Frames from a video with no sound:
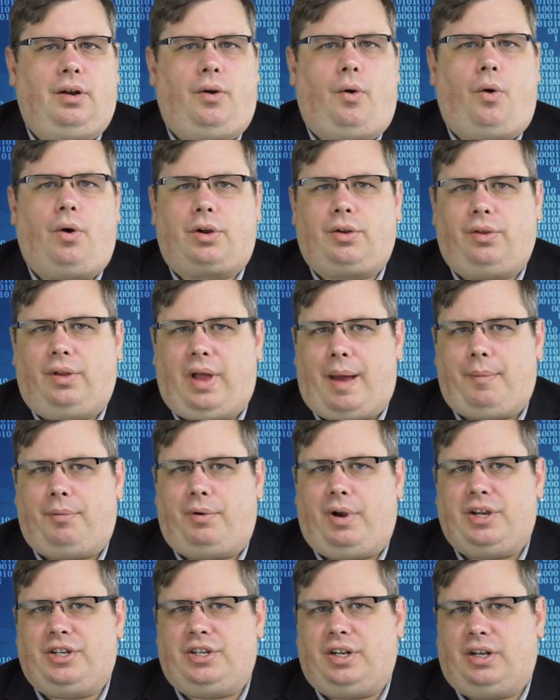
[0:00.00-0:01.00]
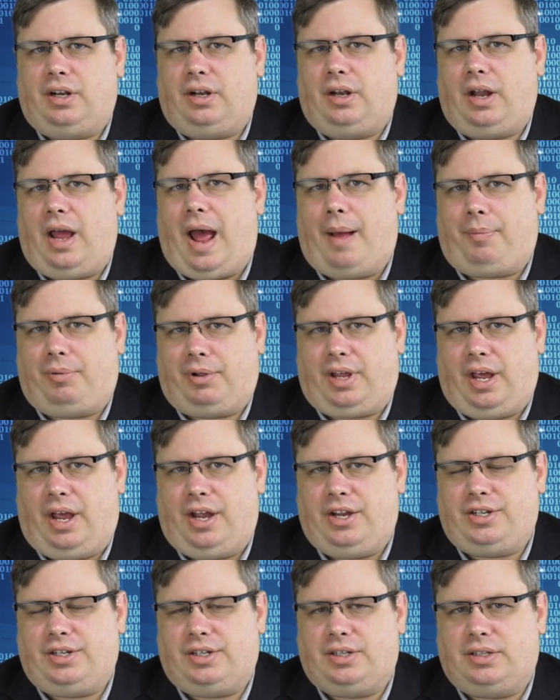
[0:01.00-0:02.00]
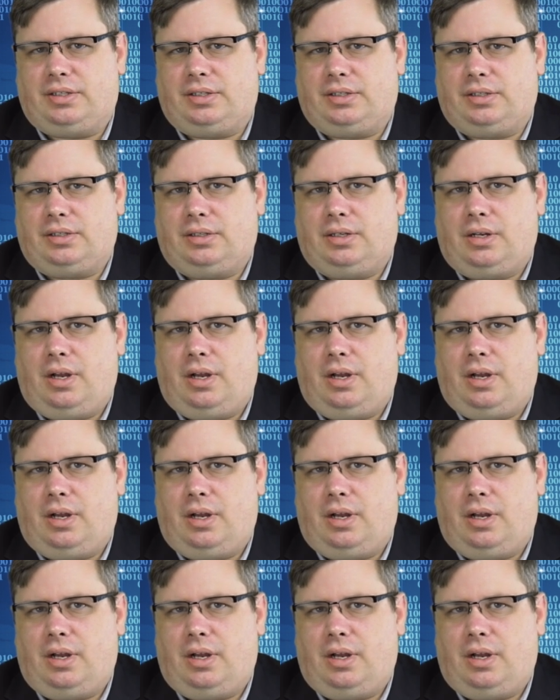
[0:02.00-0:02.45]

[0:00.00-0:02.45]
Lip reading: or collaboration applications,